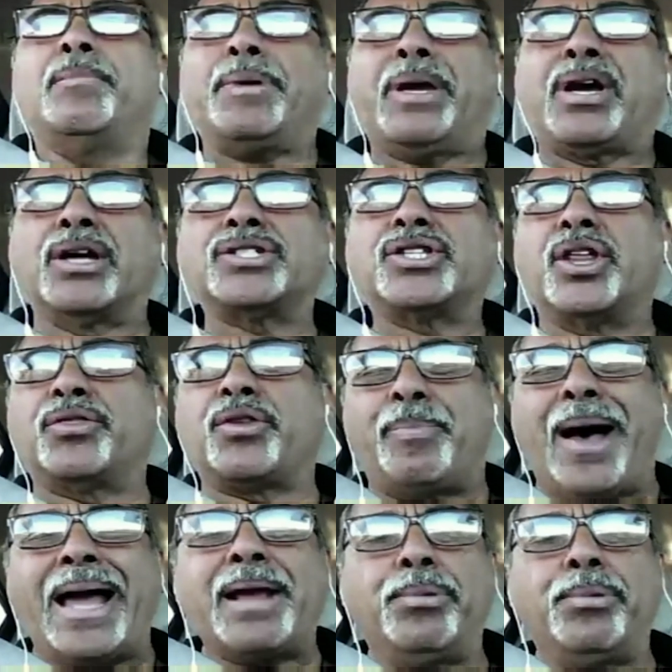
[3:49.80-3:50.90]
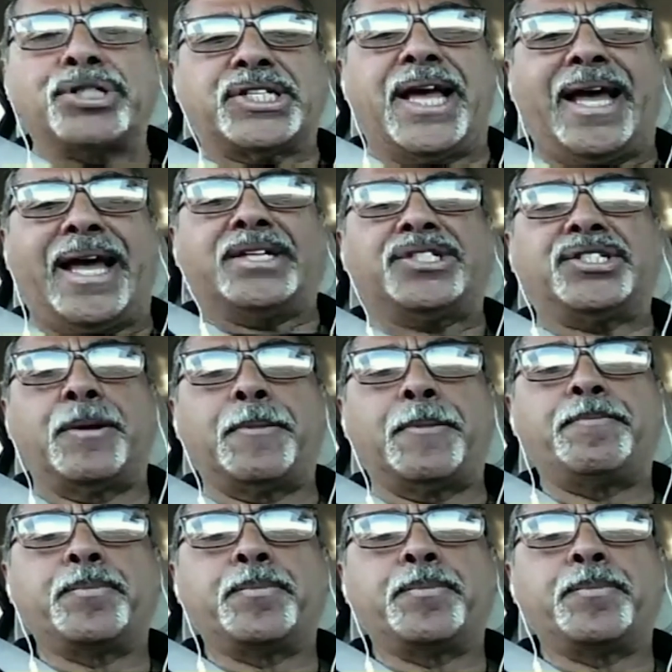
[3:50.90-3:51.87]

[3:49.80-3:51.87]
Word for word: Because the Bible says